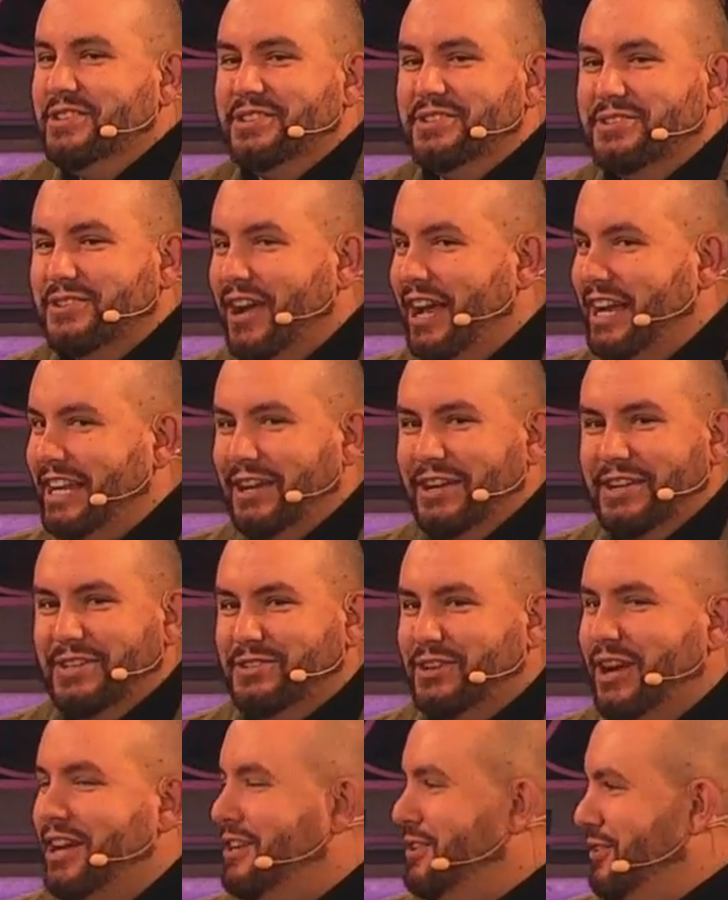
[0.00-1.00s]
just tried
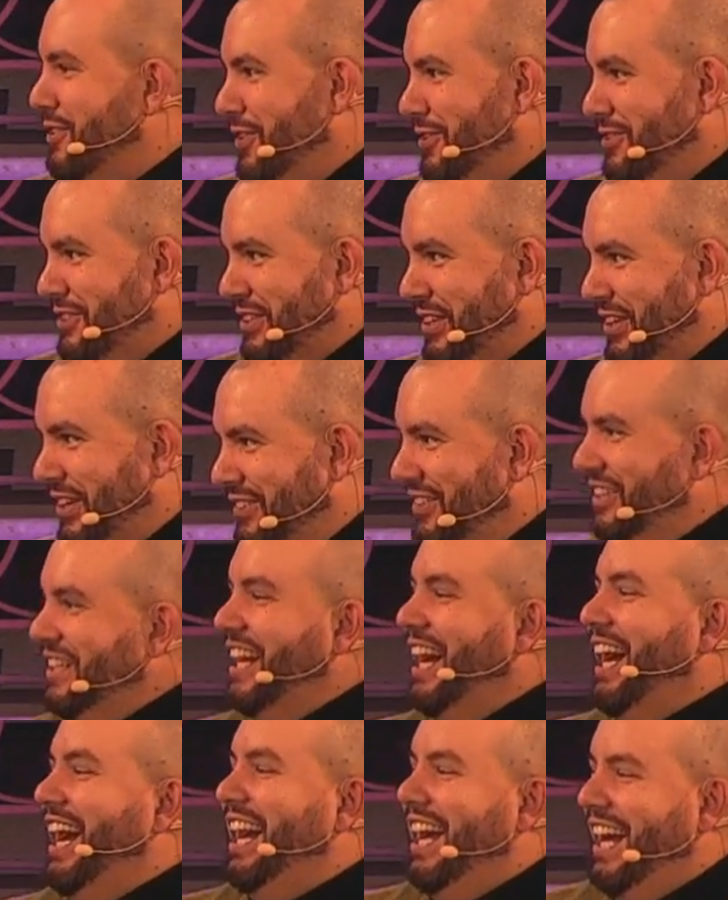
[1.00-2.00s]
tried it all. You know,
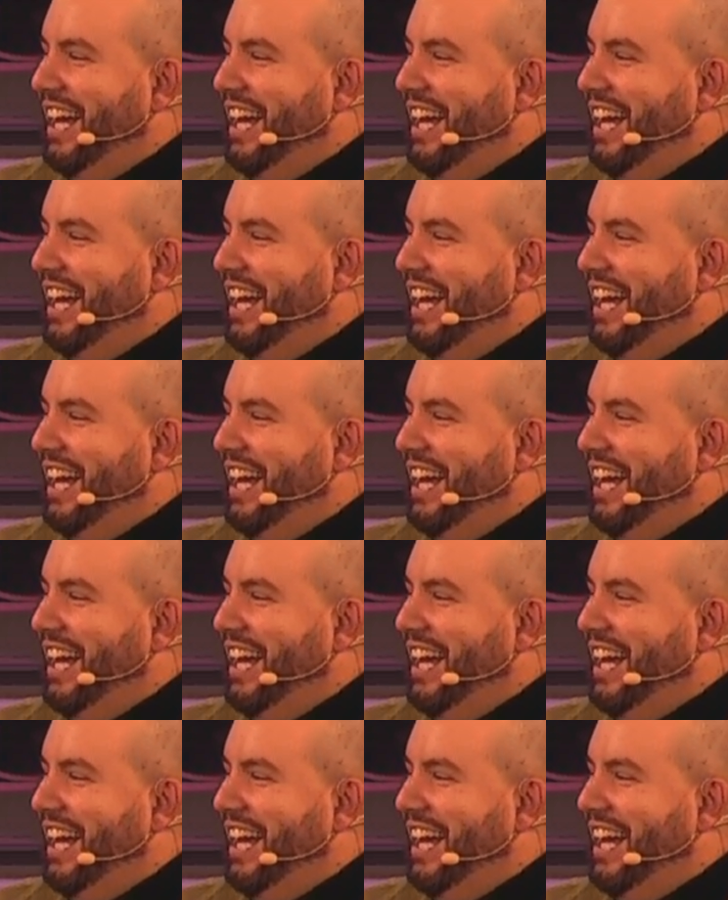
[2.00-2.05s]
yeah,